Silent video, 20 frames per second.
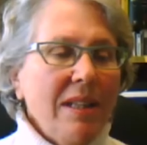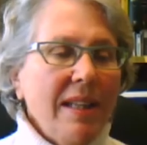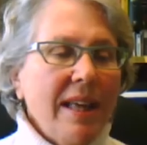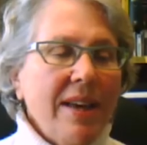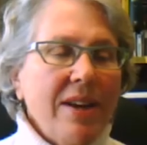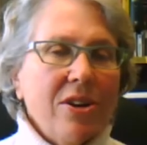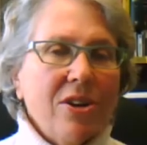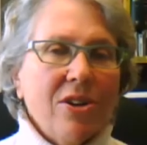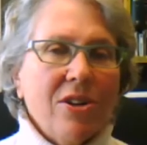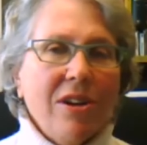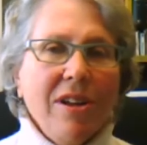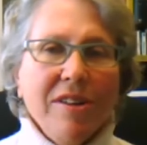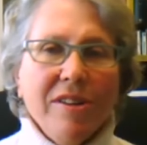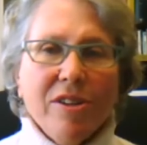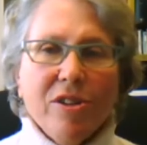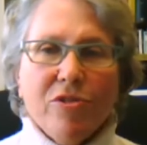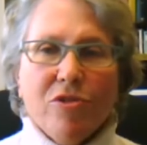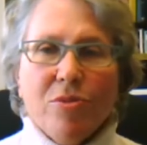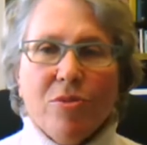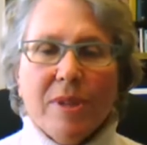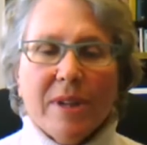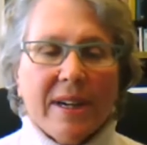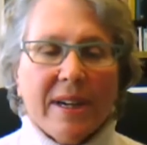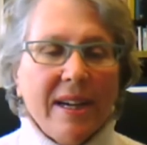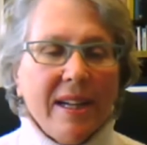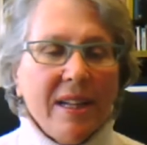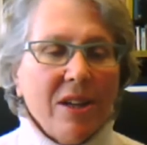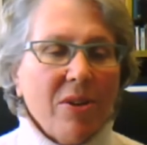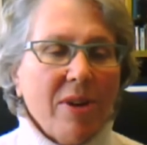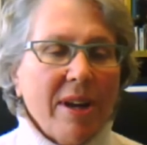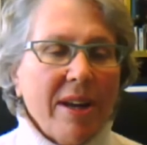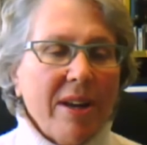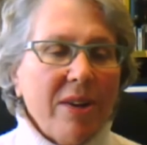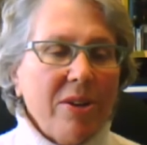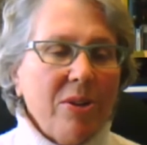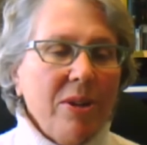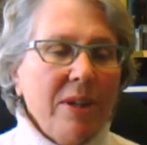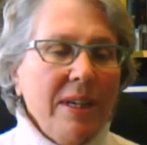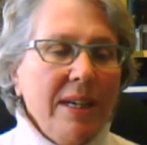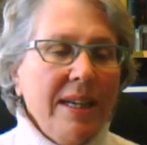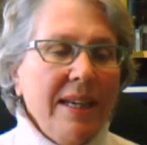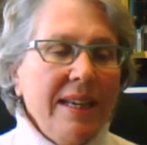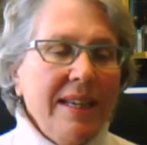a letter also from the Colorado